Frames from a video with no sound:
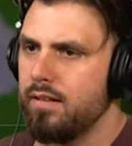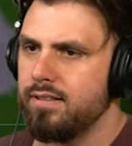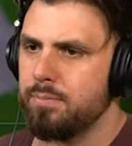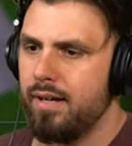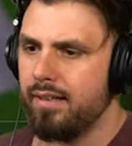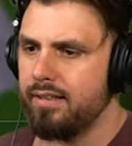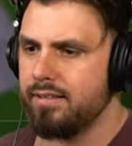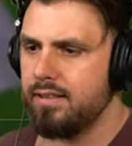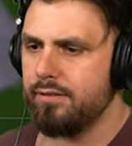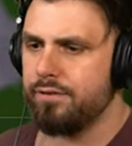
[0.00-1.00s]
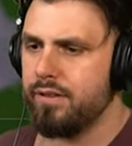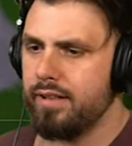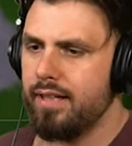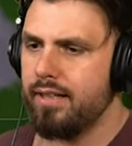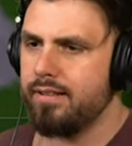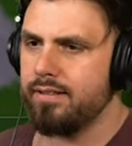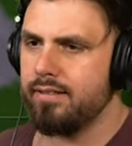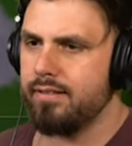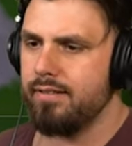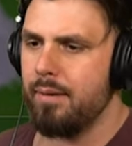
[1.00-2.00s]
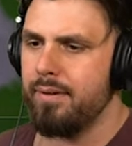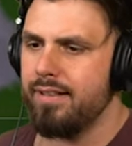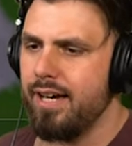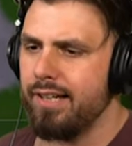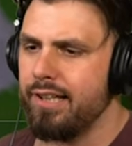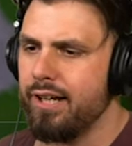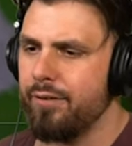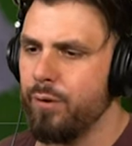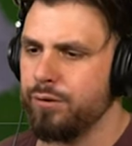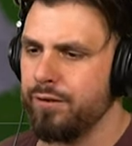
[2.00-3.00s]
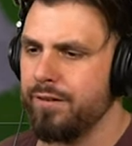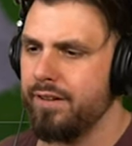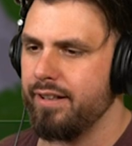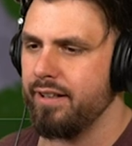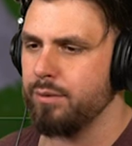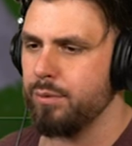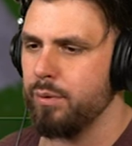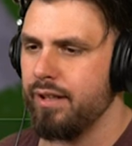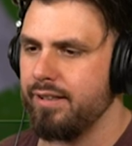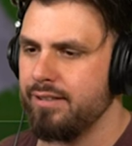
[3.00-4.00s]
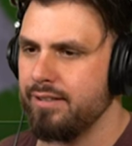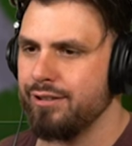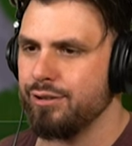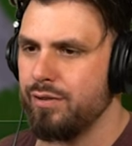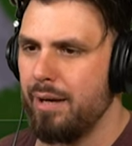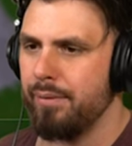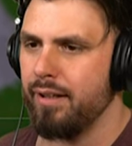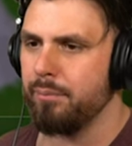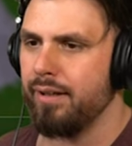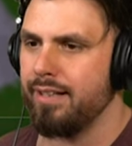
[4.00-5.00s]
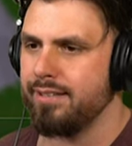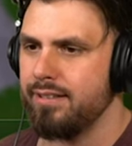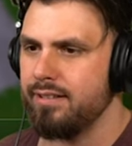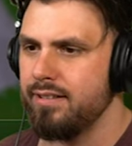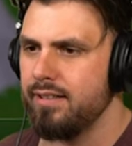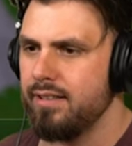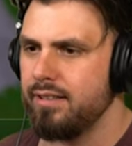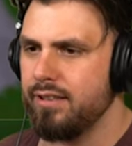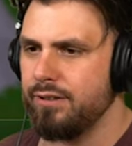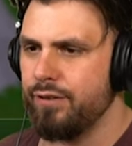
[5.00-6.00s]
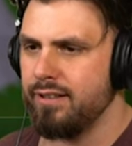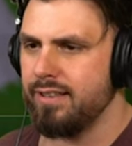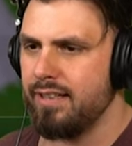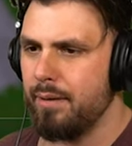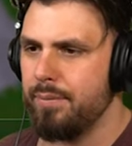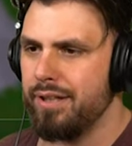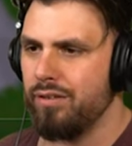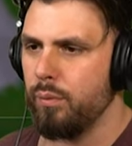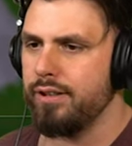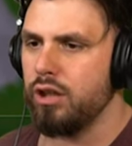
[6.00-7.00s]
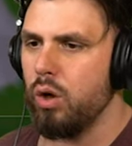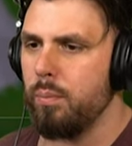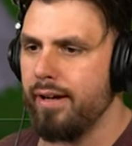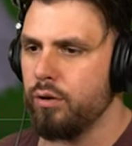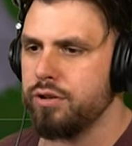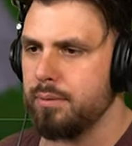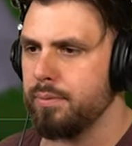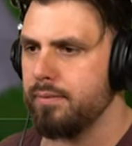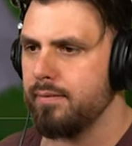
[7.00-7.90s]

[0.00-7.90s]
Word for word: Dismantling stuff. Gonna get... I mean, not a lot of useful things. We do get just scrap metal and plastic. This feels like a bit of a waste. Oh, microchip.